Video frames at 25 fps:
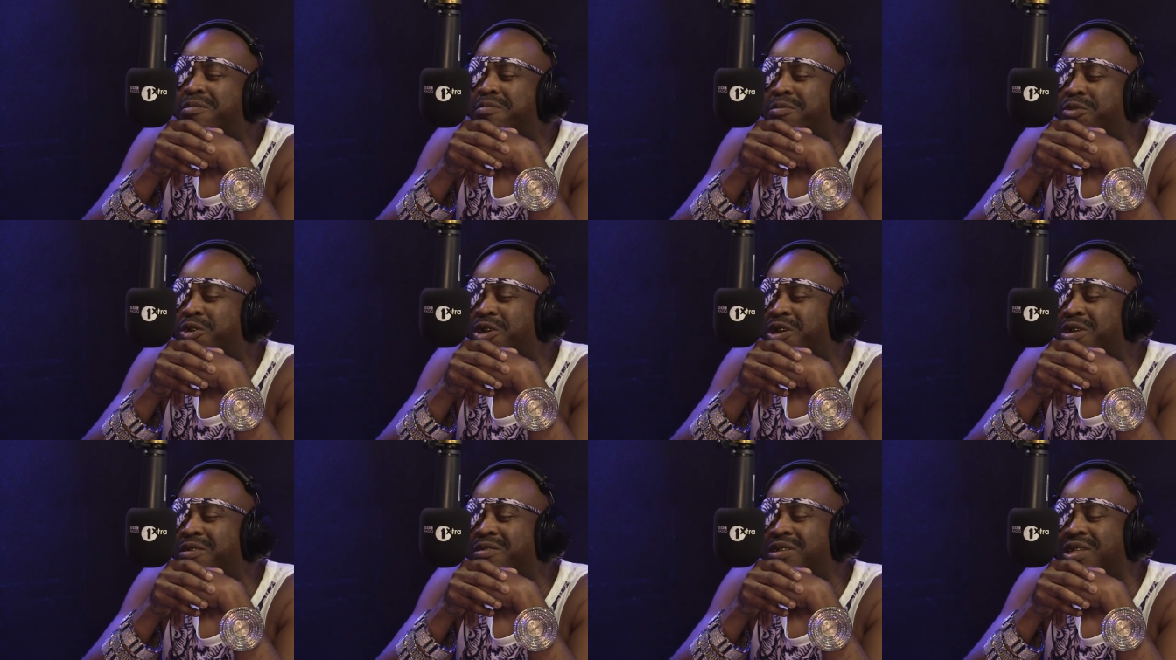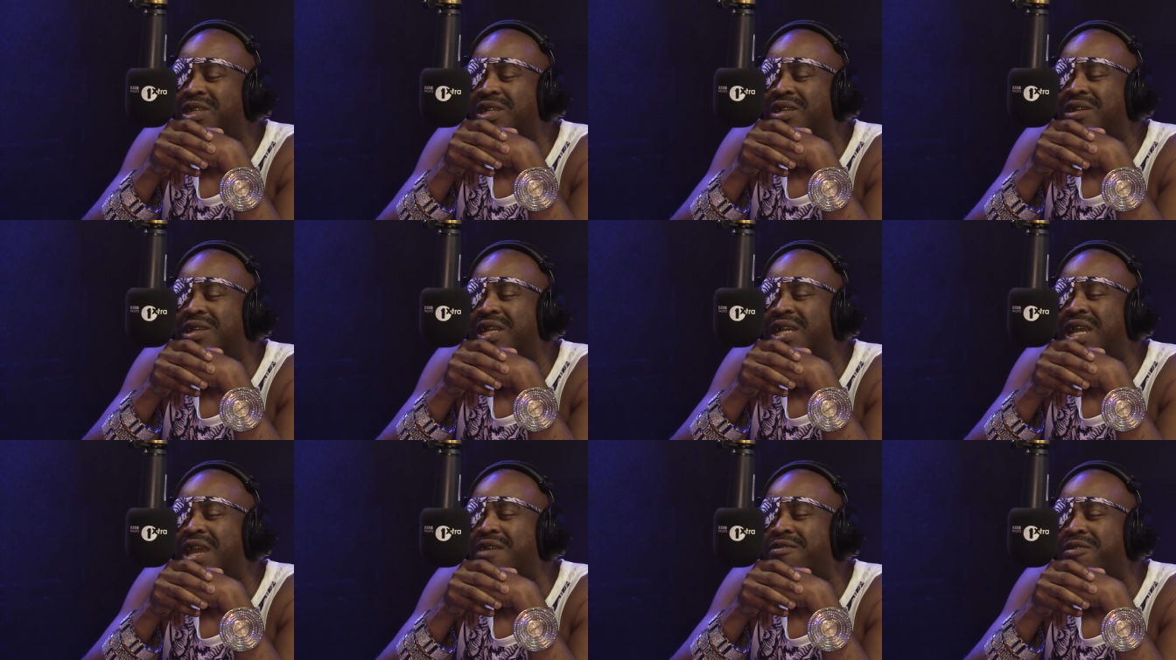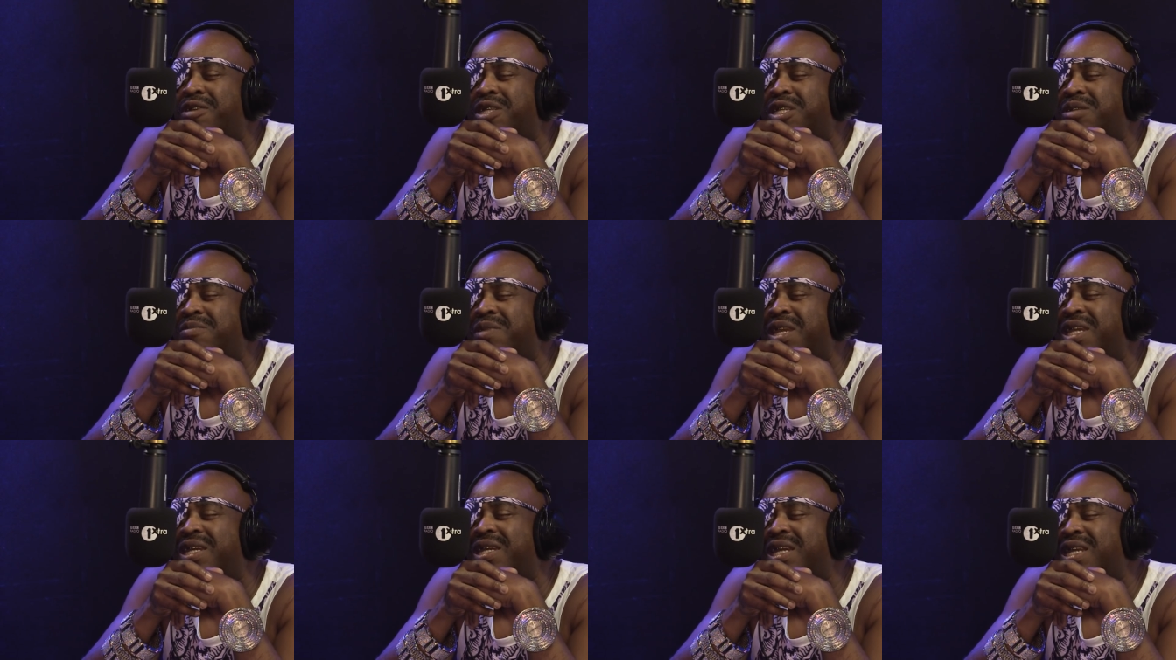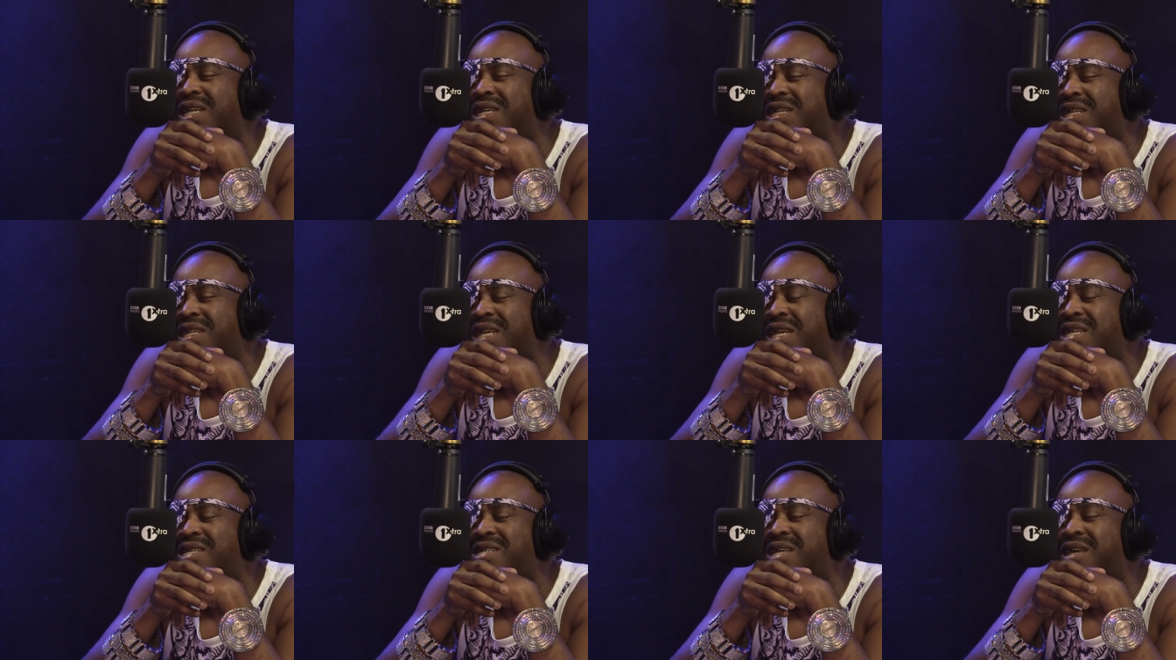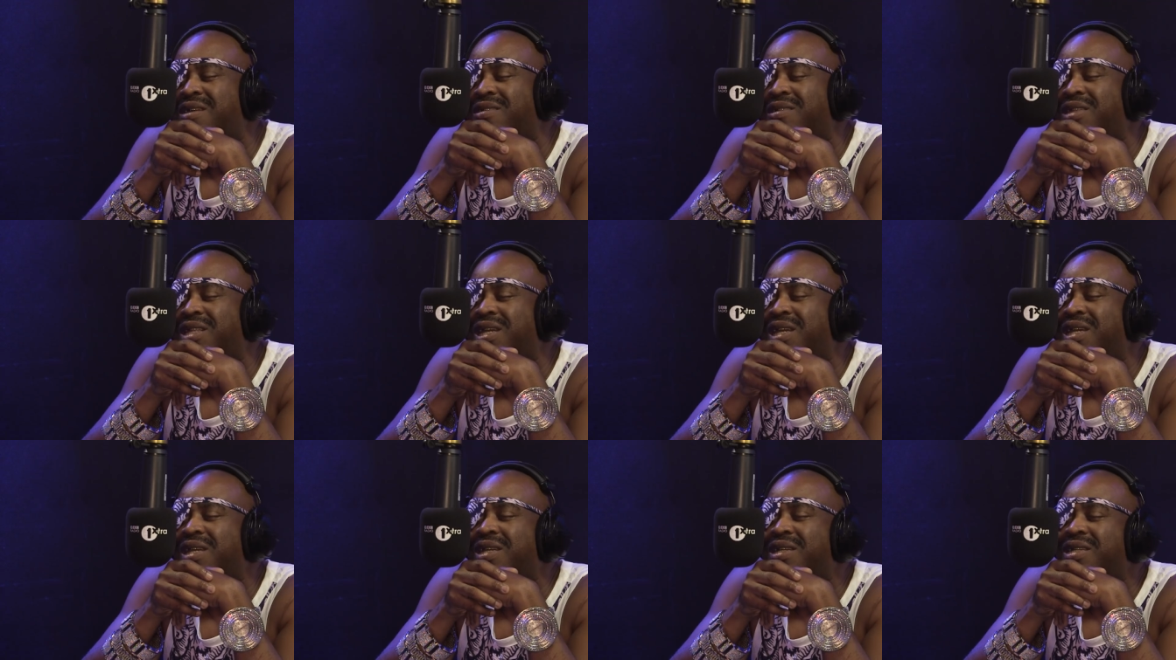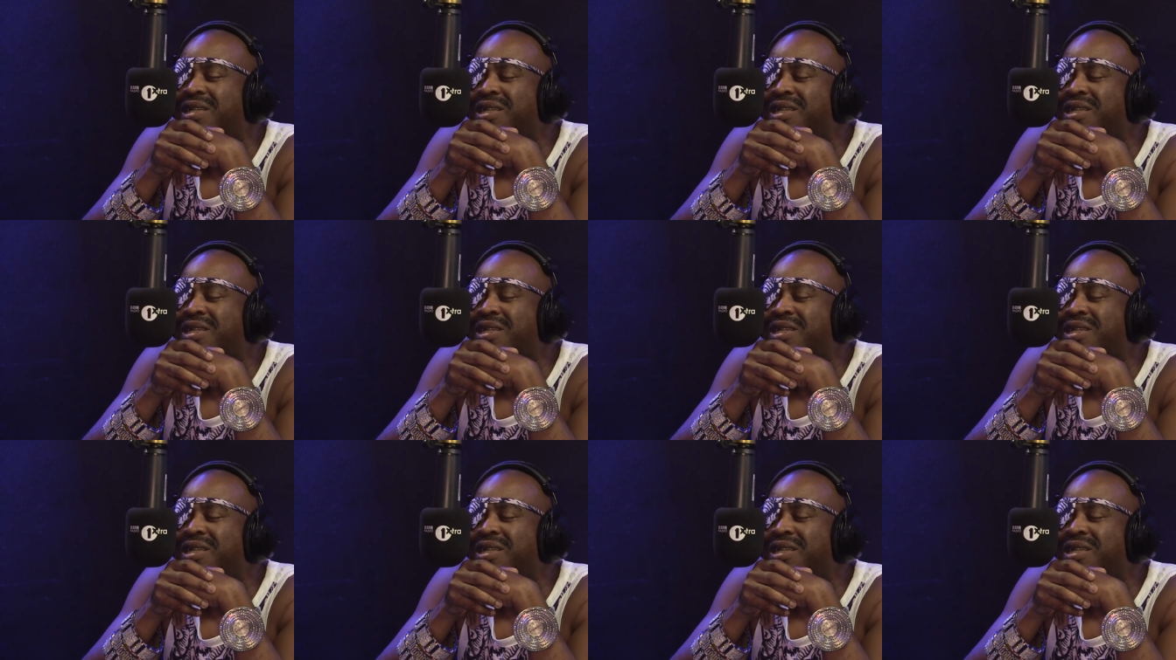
brought you know, they came from Jamaica. They they settled there.